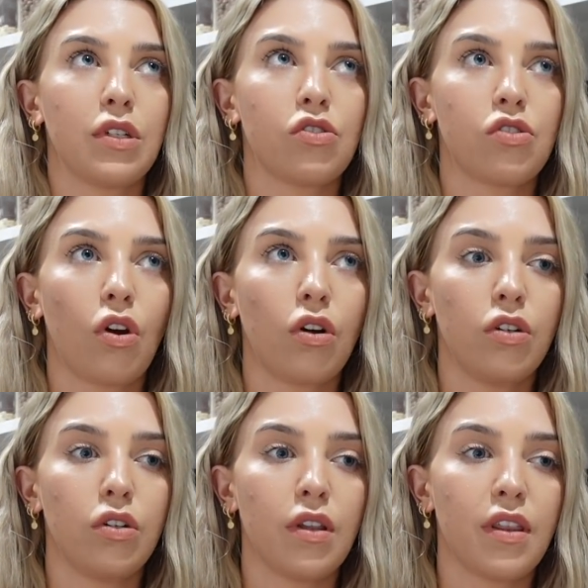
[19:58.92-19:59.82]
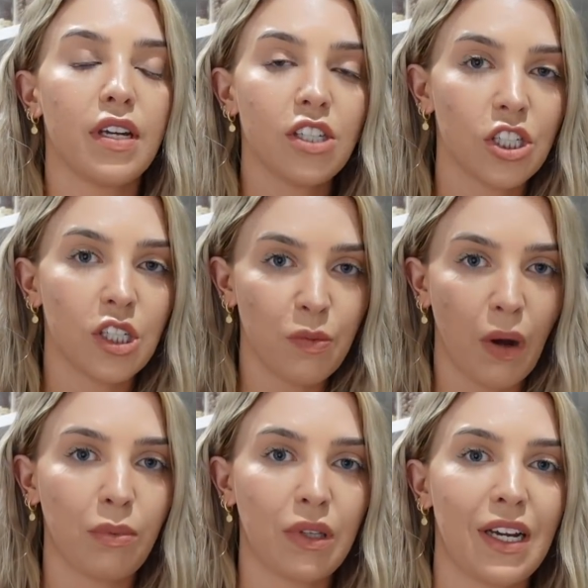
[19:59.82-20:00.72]
So this year
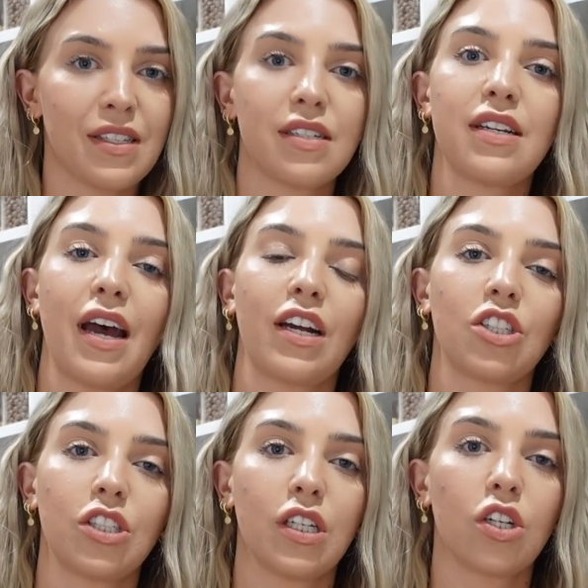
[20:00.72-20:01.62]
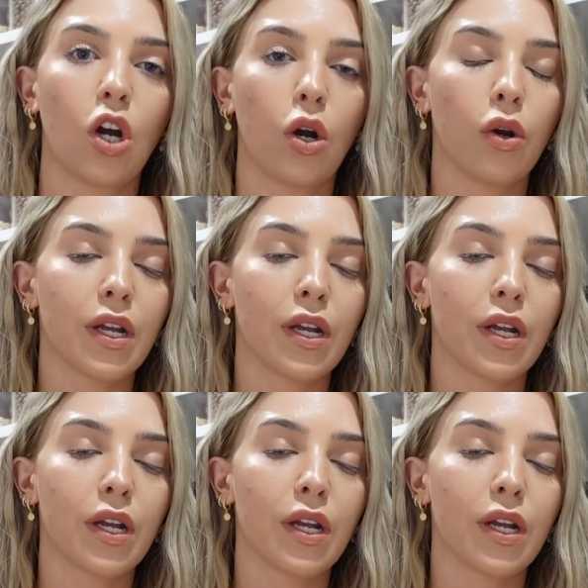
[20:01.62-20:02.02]
my plans are to actually go